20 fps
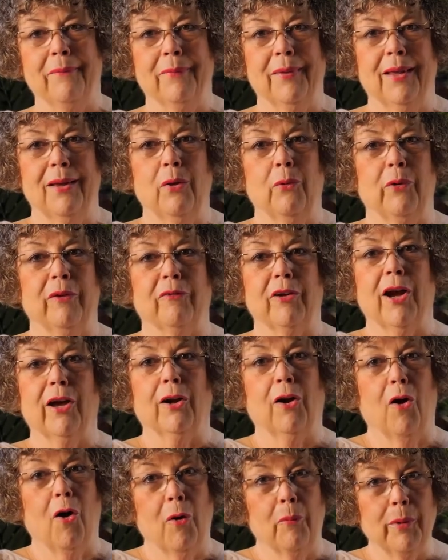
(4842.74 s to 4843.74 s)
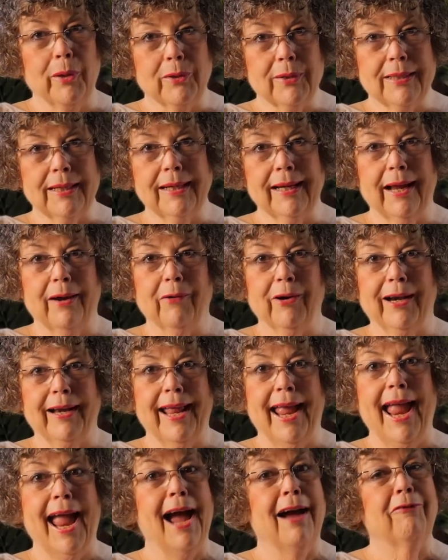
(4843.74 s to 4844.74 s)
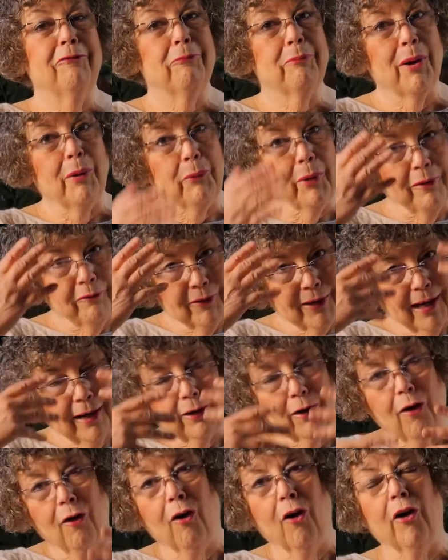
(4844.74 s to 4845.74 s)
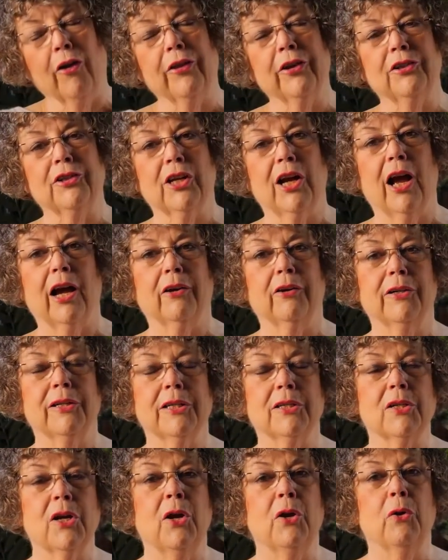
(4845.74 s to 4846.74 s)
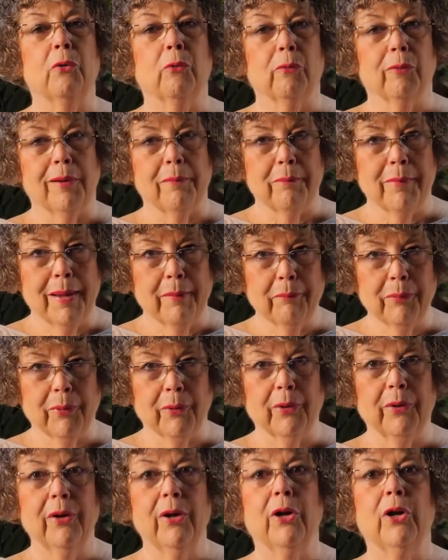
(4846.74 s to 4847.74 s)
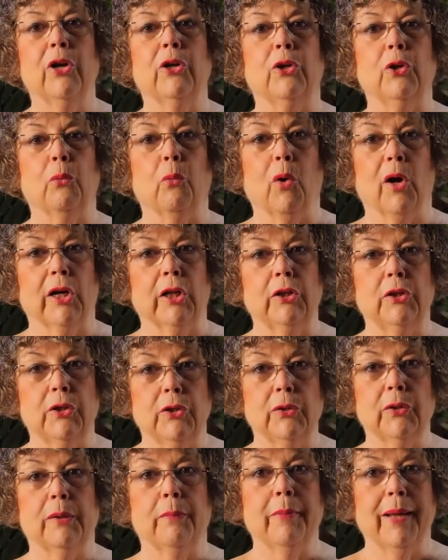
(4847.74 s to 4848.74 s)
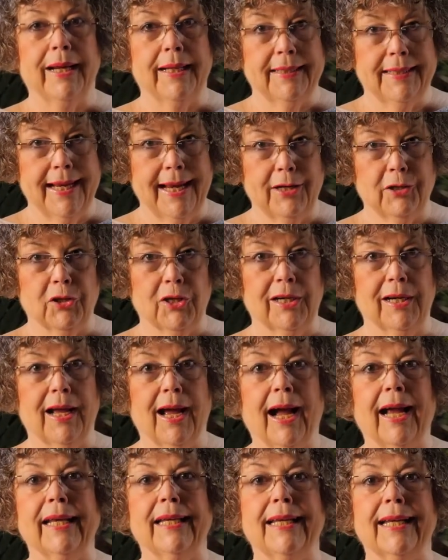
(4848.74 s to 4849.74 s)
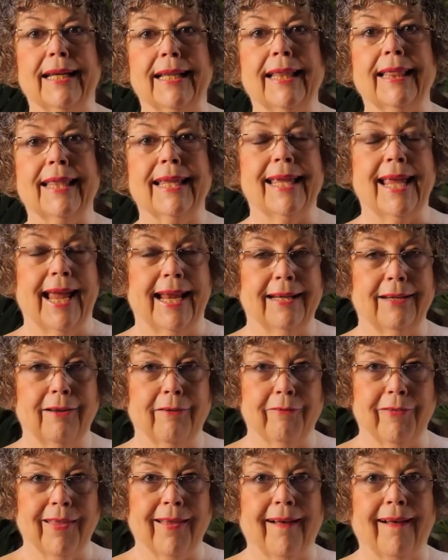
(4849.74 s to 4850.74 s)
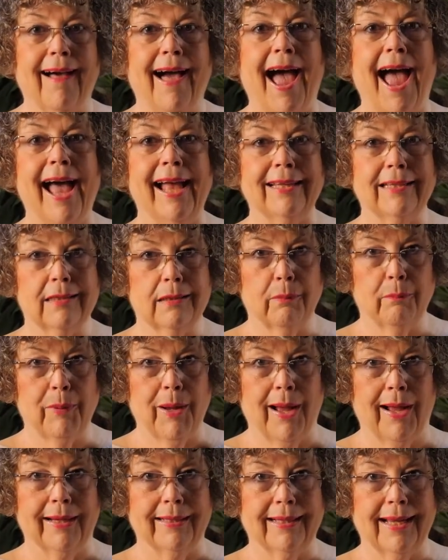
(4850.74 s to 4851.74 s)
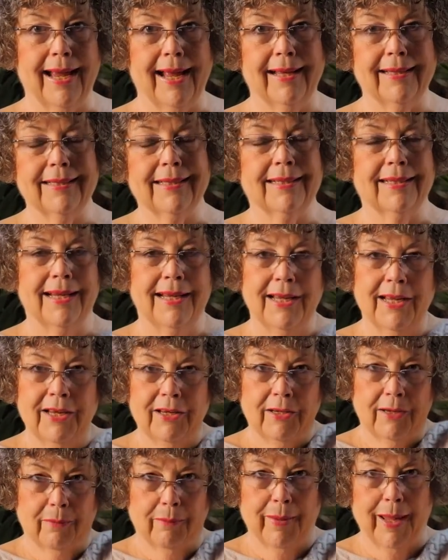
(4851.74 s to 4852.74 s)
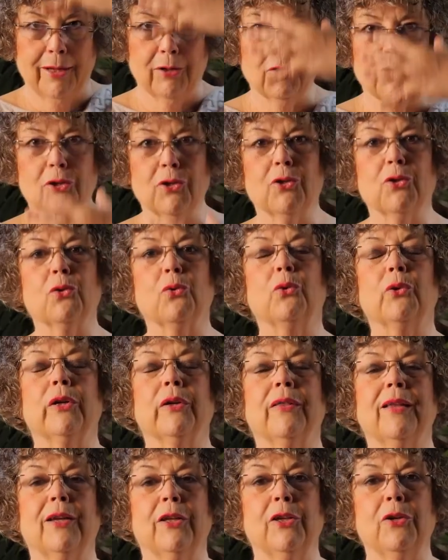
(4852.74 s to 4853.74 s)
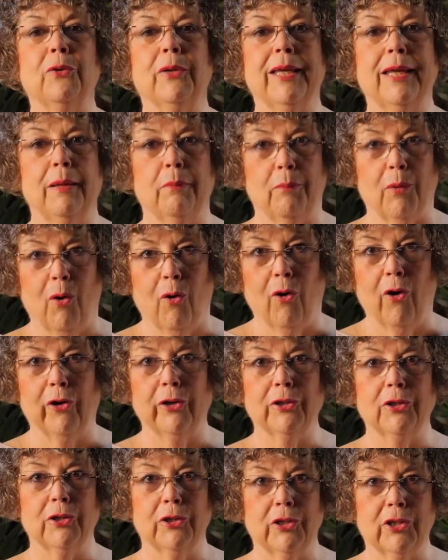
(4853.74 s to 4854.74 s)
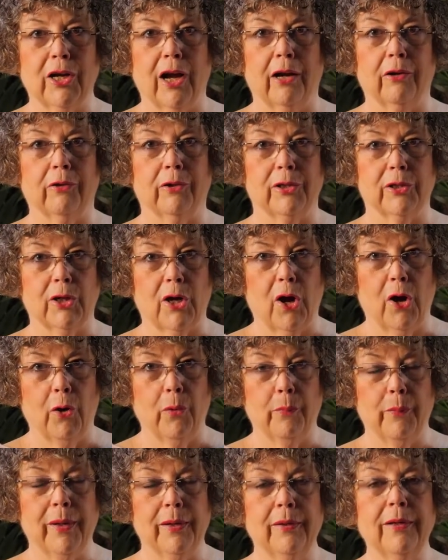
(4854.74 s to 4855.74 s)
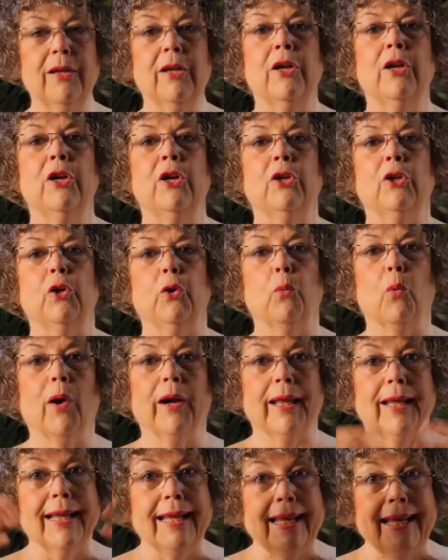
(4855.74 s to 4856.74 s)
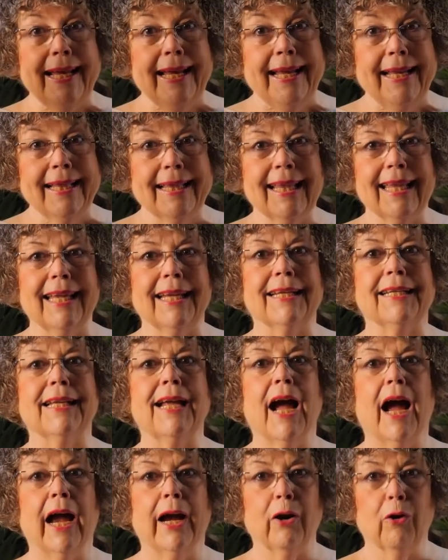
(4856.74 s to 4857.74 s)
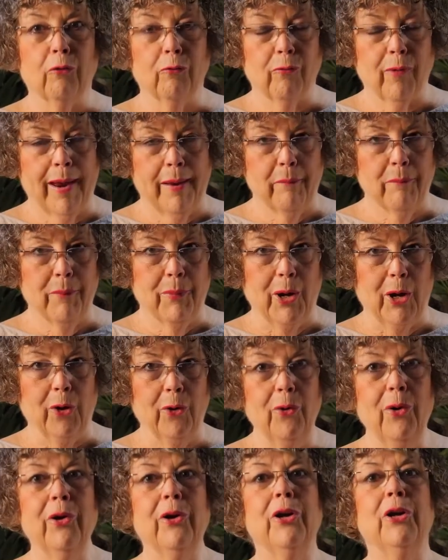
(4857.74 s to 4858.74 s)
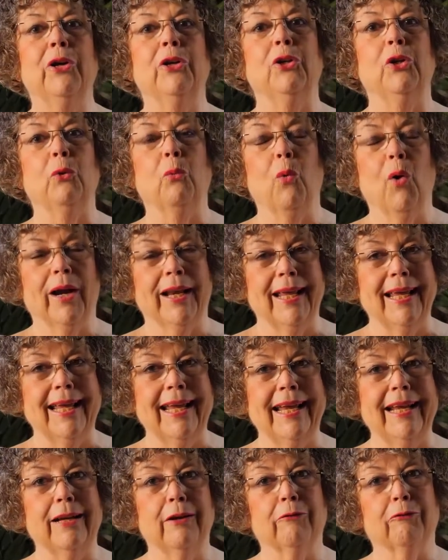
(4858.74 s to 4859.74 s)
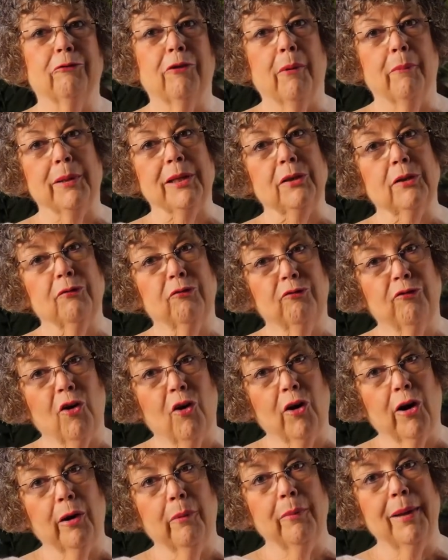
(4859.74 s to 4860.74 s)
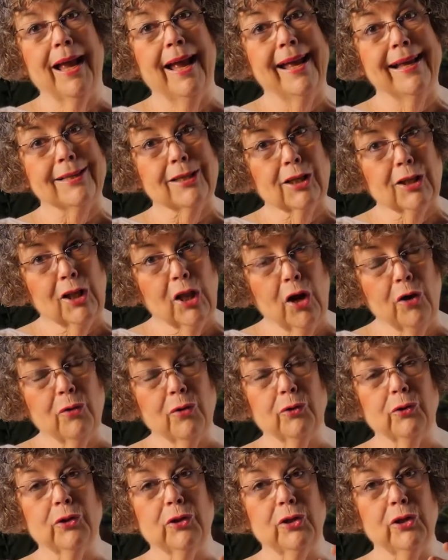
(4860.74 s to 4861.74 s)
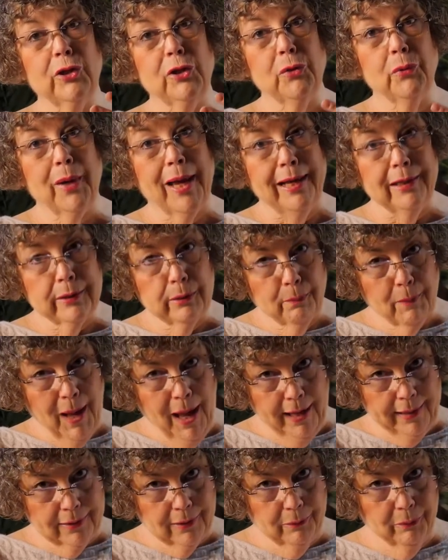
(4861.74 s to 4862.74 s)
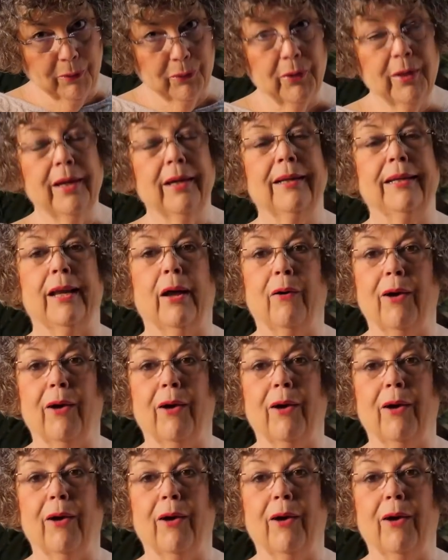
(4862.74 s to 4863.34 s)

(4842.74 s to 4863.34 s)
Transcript: we've gone almost an hour and a half, but we've done all the chakras. Remember, you want to do the meditation I did at the end of the last podcast to make sure that you keep all your chakras open. You want to eat the entire rainbow. You want to eat it from as farm as local to you as possible. Now, I